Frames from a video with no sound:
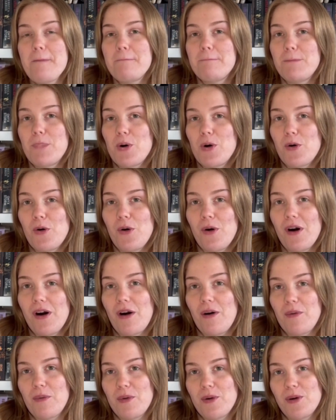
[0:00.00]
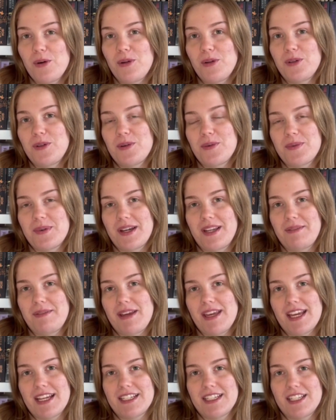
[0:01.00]
more wool when we
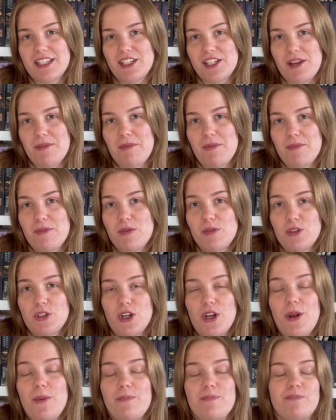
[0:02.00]
get to the Sheep and Wool show.